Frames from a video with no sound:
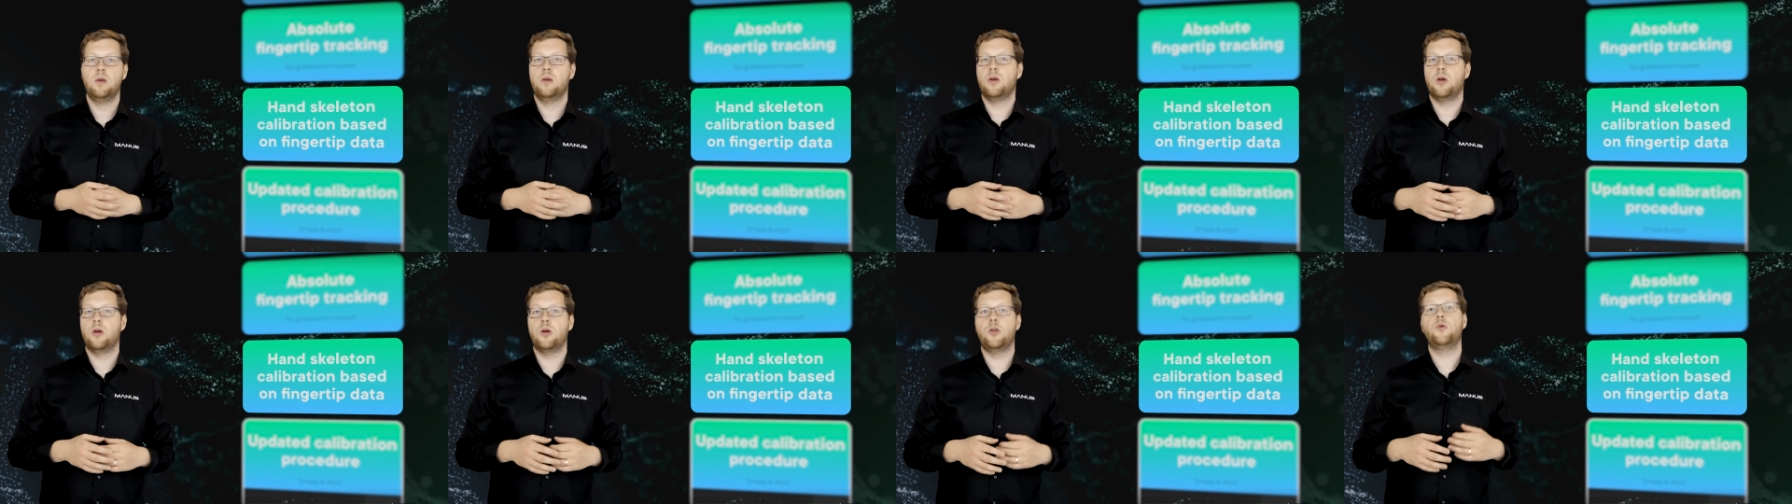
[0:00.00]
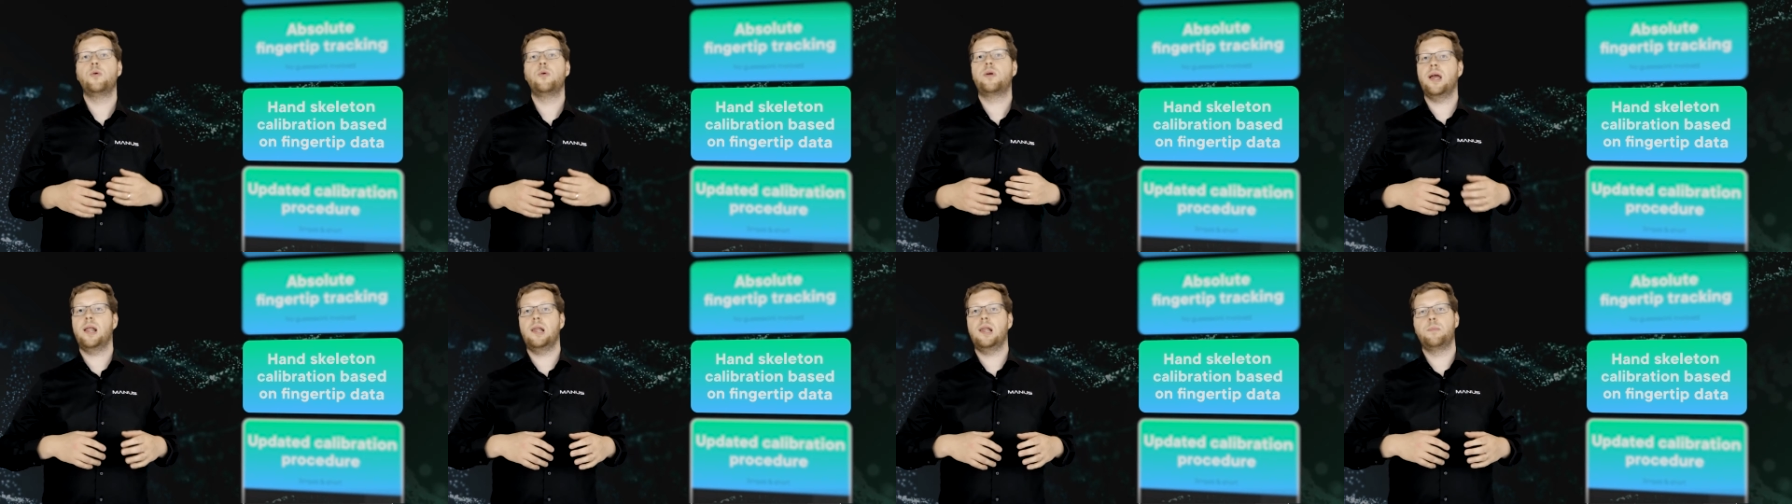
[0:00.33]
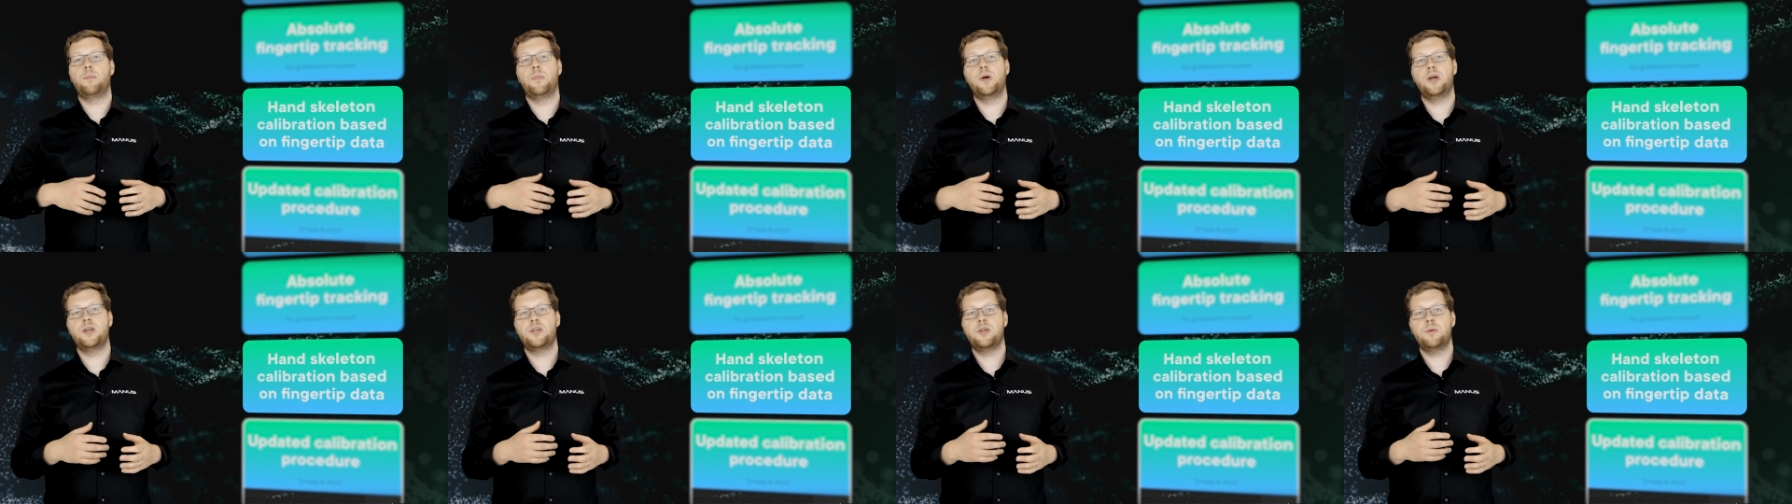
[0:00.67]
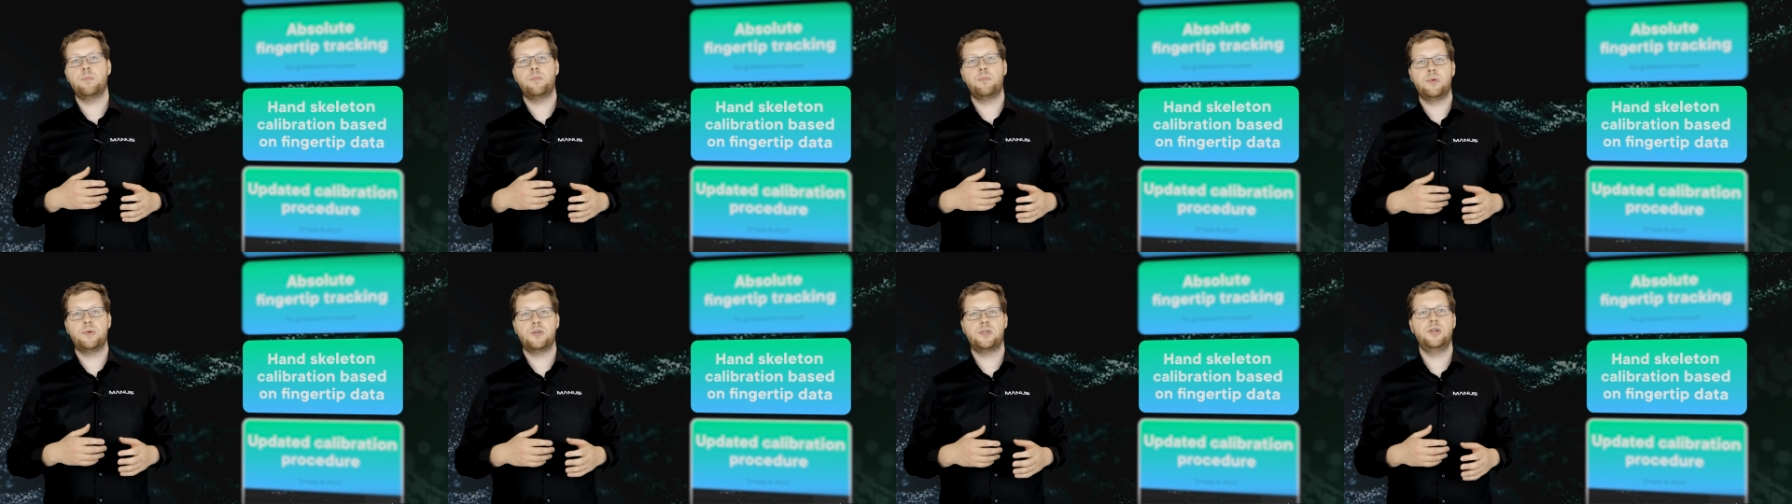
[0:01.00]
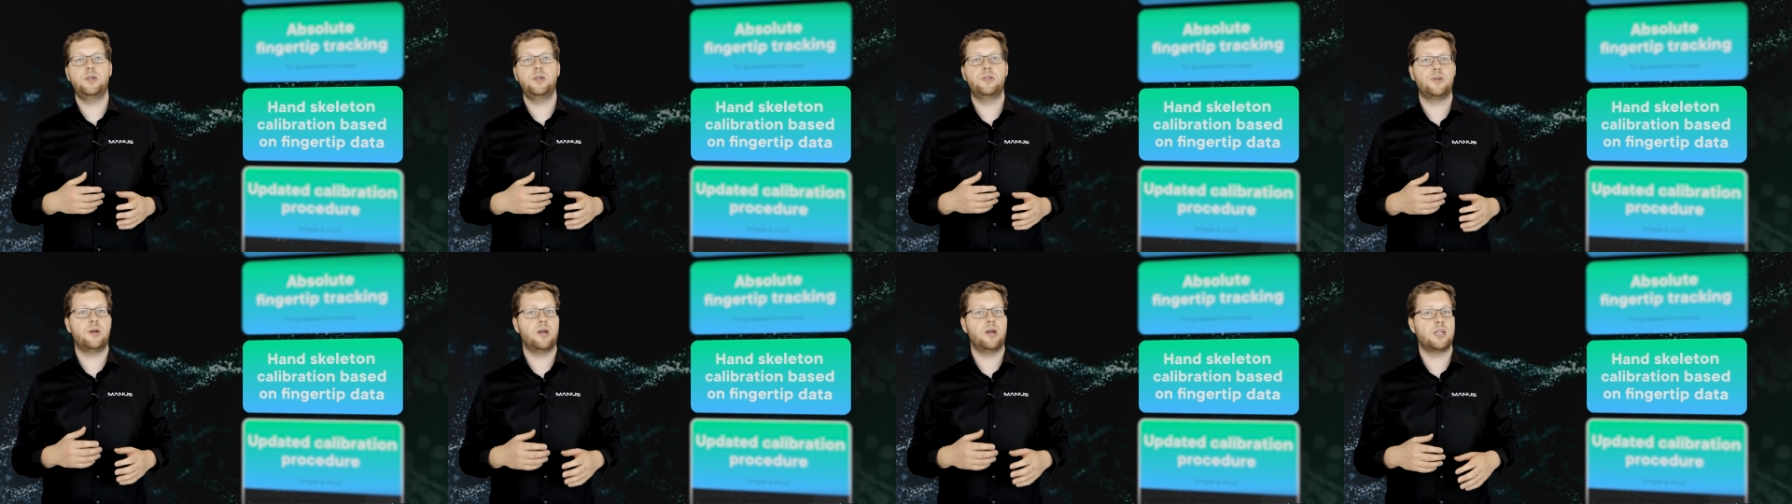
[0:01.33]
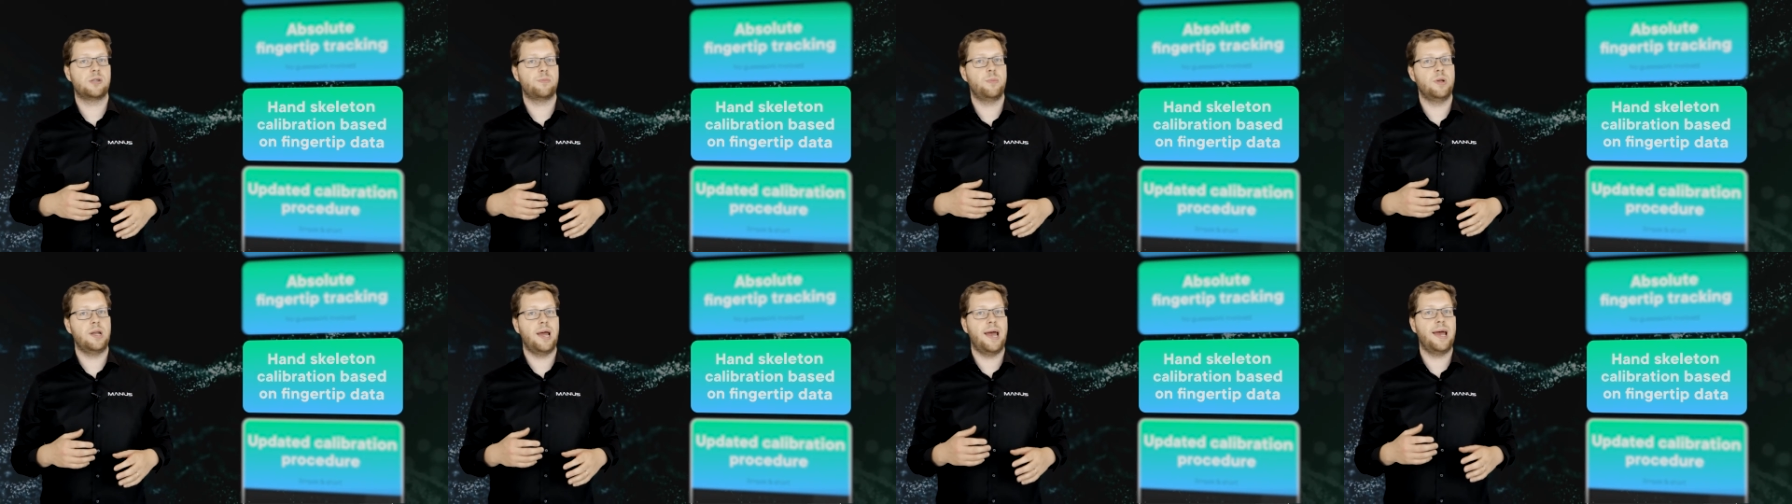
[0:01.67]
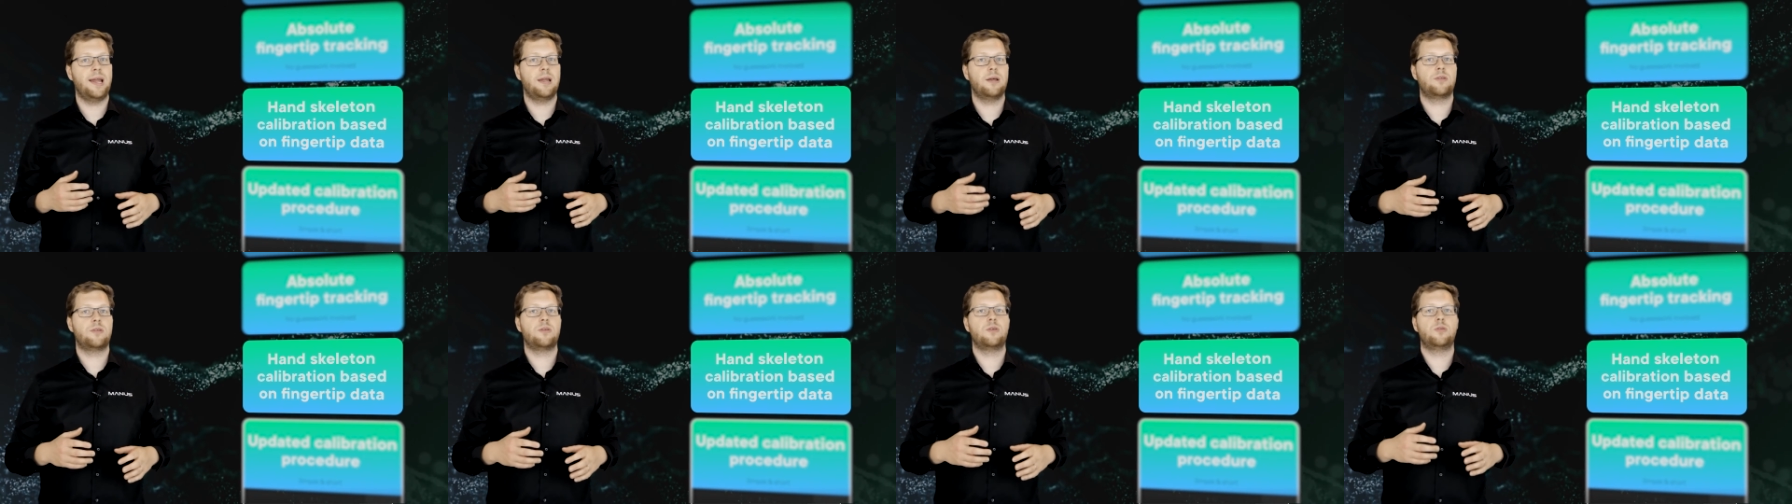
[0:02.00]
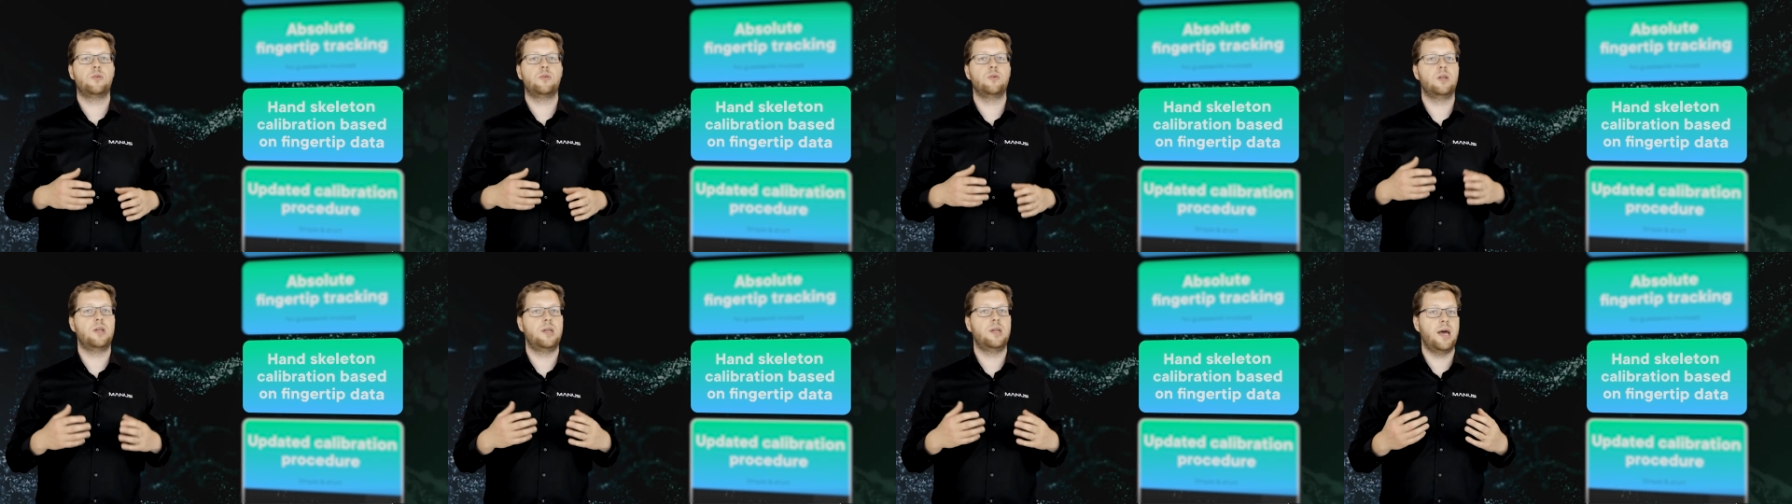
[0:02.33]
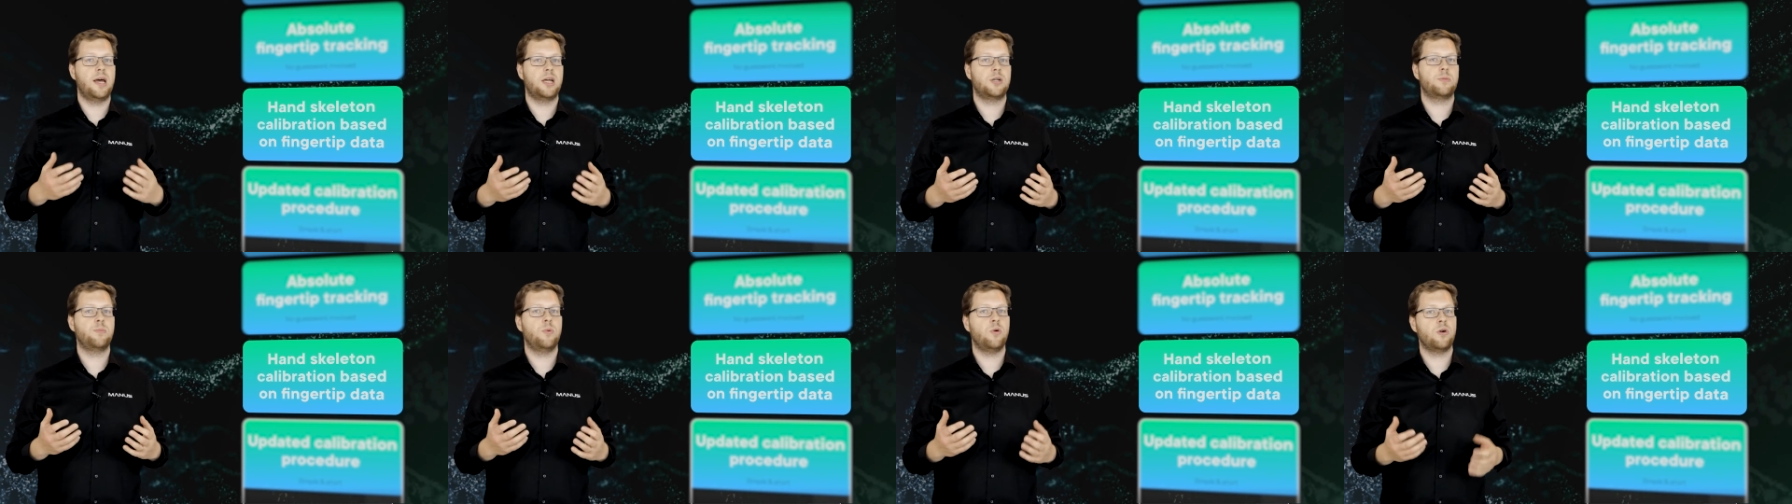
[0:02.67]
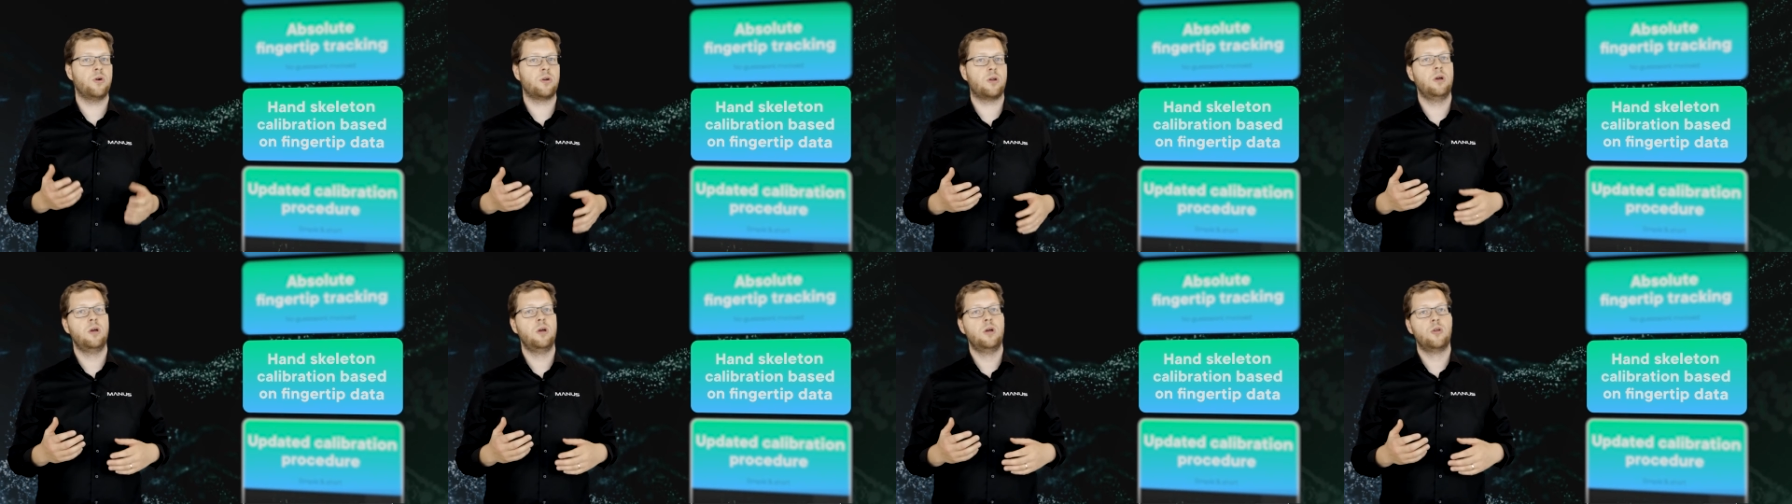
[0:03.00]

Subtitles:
A new calibration procedure has been added to the dashboard